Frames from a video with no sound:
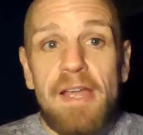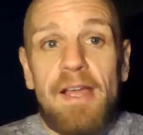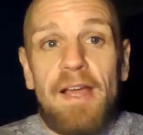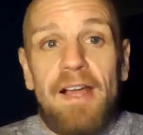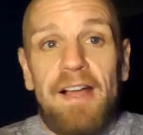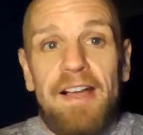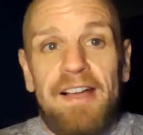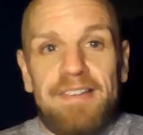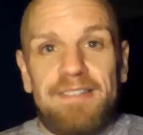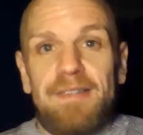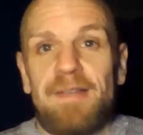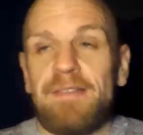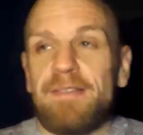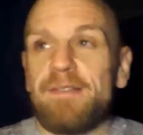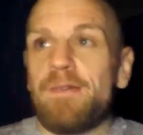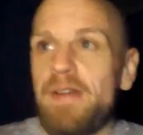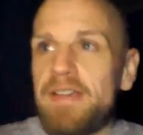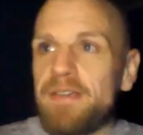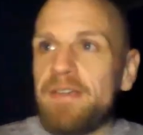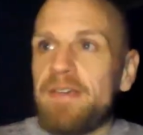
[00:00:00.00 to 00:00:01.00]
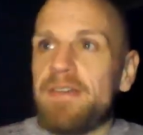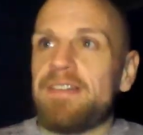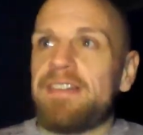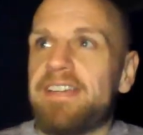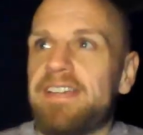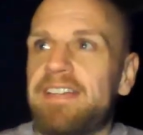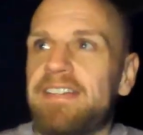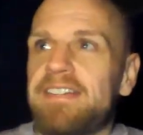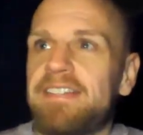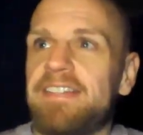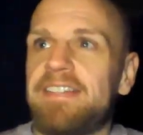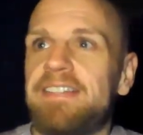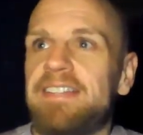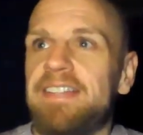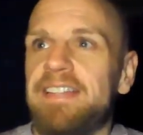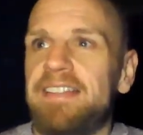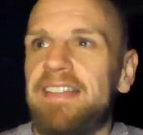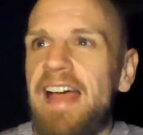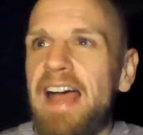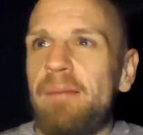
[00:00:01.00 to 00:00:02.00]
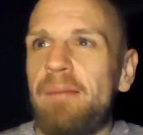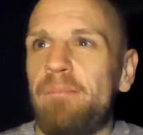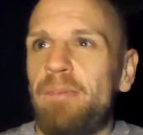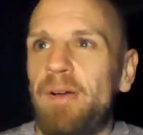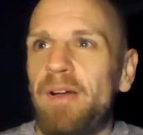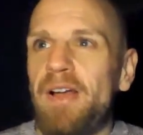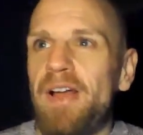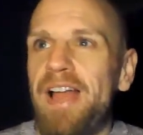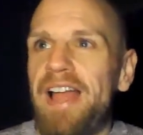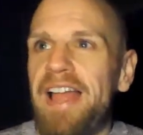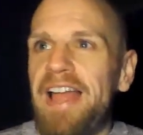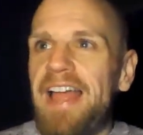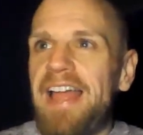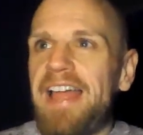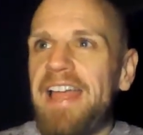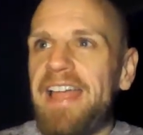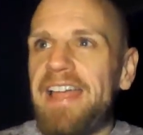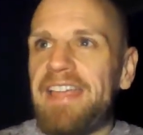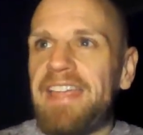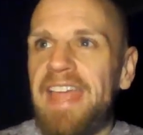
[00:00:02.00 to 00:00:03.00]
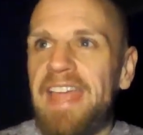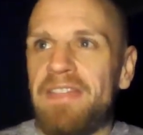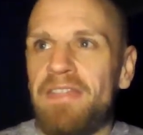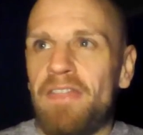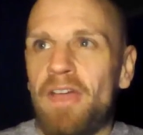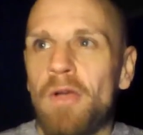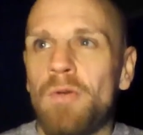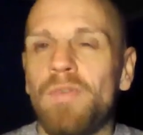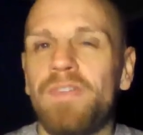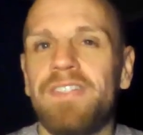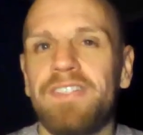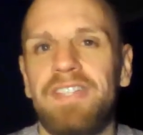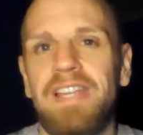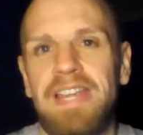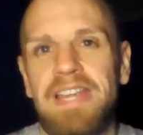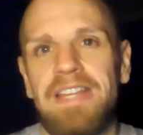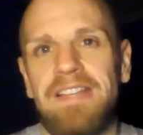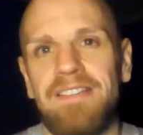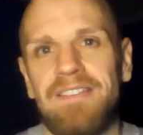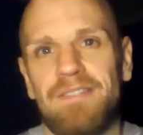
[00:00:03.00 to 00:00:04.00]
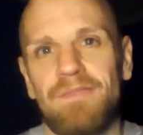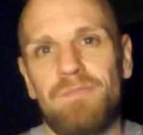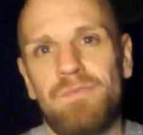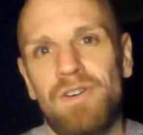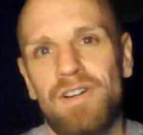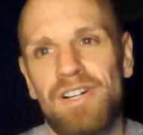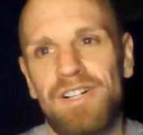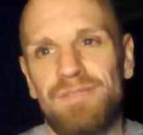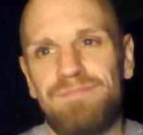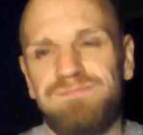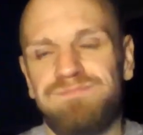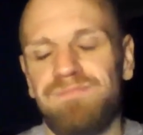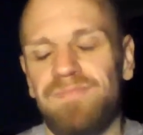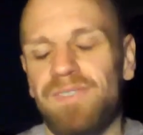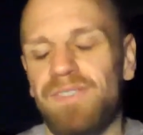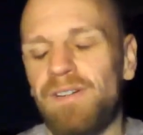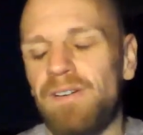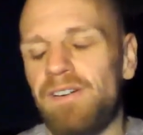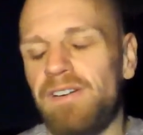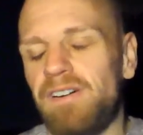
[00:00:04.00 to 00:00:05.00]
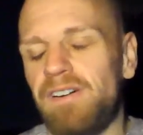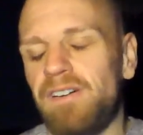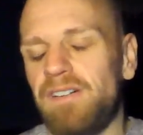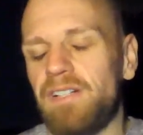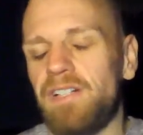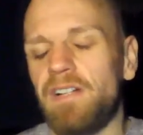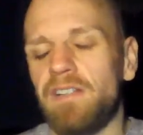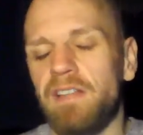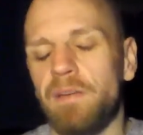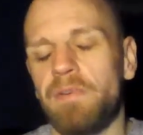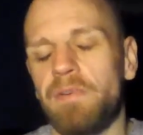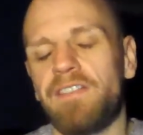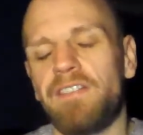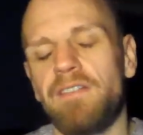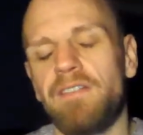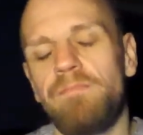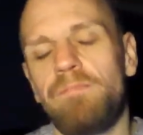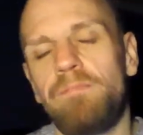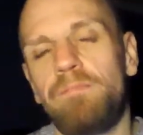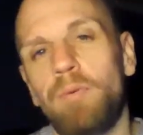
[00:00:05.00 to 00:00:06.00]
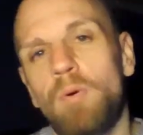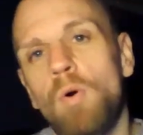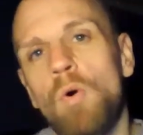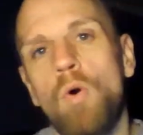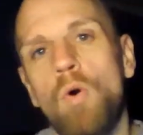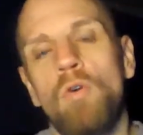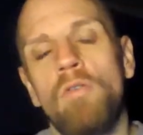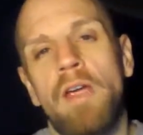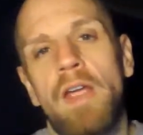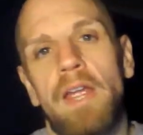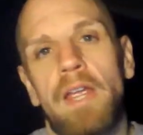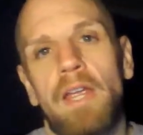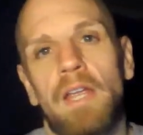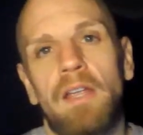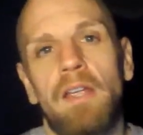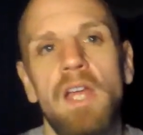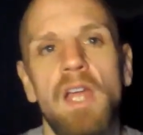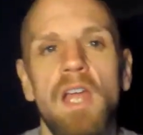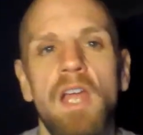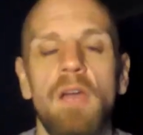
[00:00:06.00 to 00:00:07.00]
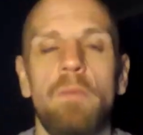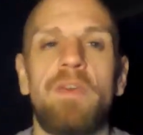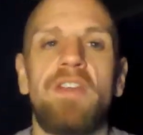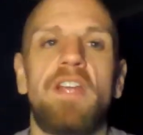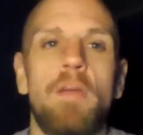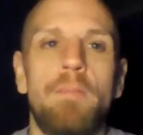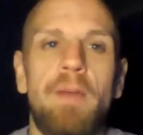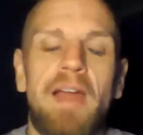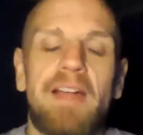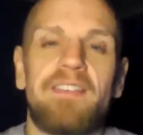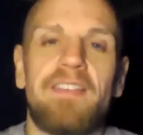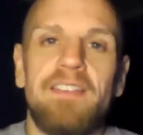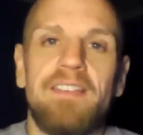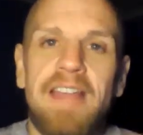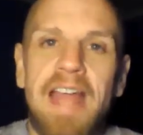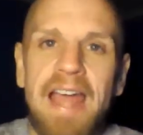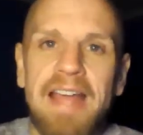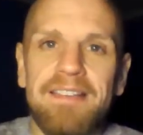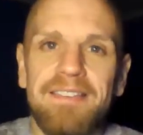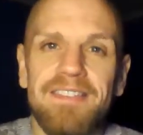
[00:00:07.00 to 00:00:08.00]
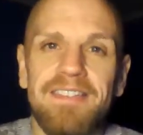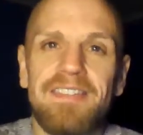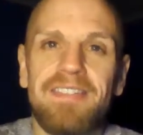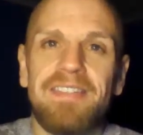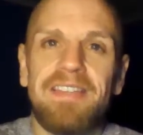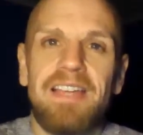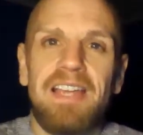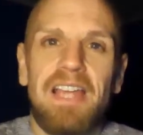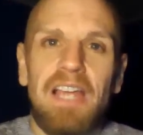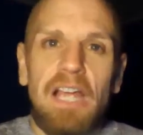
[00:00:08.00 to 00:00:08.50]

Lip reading: So it's quite good to see that. But again, those scenes were, oh God, they were so boring. When you go back to Nan's